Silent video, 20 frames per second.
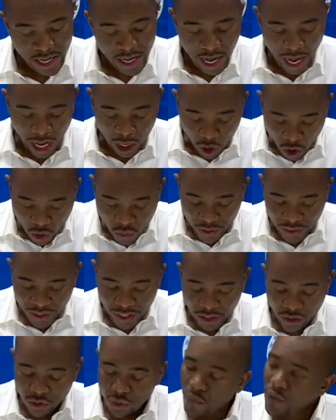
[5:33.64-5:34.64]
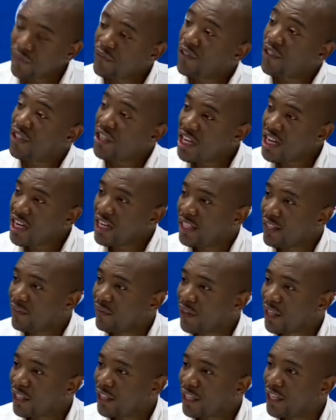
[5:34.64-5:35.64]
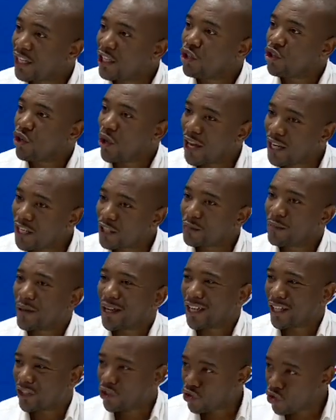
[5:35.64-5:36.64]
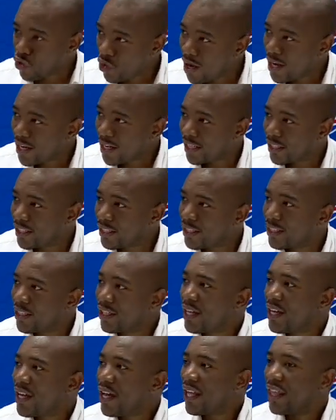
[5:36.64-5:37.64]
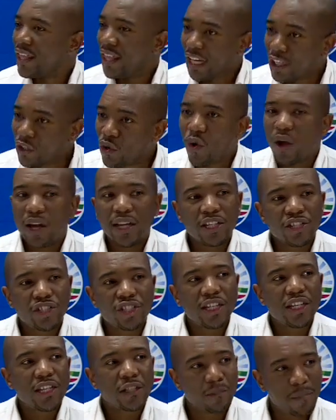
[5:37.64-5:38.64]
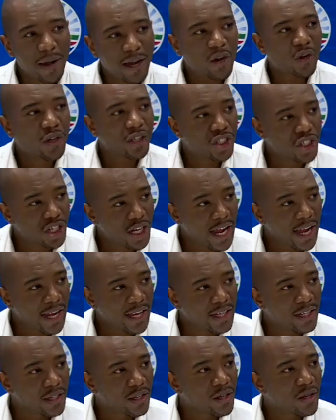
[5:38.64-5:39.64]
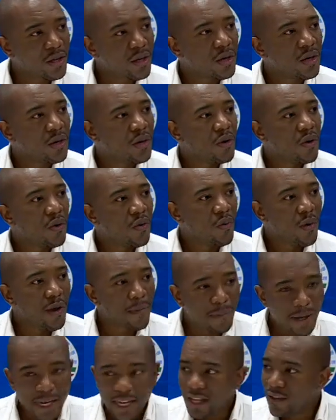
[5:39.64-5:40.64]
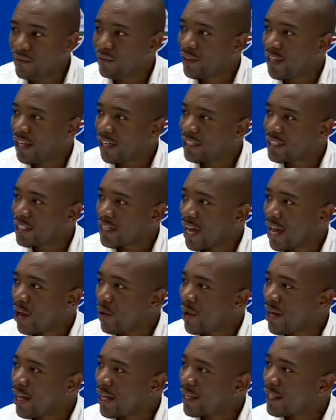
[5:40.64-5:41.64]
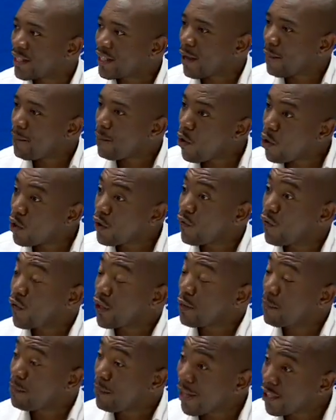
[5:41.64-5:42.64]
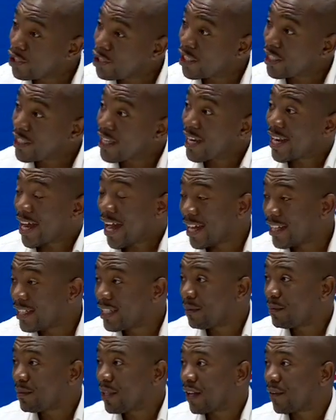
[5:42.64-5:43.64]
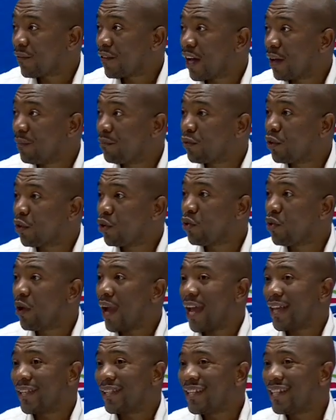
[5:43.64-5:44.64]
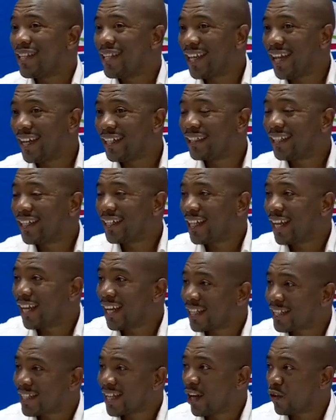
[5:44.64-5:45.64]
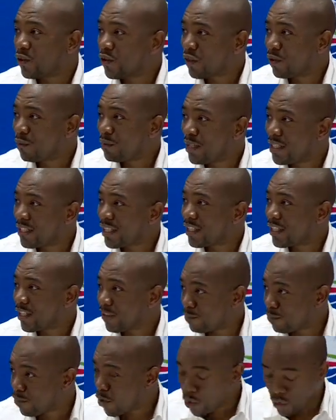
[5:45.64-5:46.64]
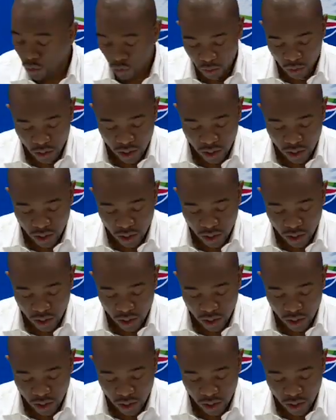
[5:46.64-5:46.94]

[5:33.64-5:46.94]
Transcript: Along with that, we've seen the fact that in Johannesburg and Tshwane, that coalition is back on track. We believe that our support for the budget and items that have come through, as indicated in the last council meetings of both,